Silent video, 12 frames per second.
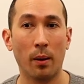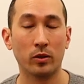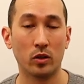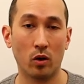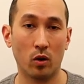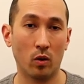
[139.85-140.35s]

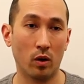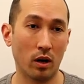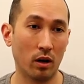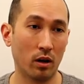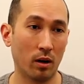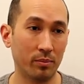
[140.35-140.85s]

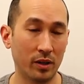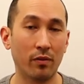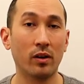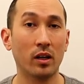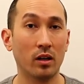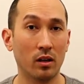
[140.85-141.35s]
So I'm
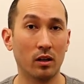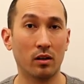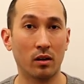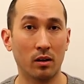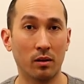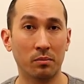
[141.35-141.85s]
definitely gonna
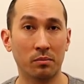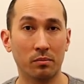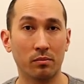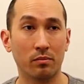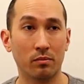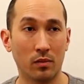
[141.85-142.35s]
um,
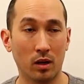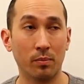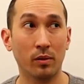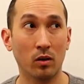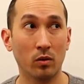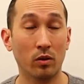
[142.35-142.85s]

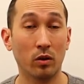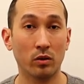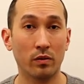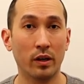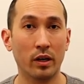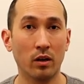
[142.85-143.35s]
upload
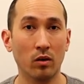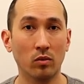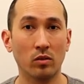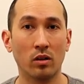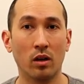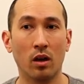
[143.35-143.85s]
those
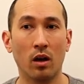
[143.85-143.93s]
videos.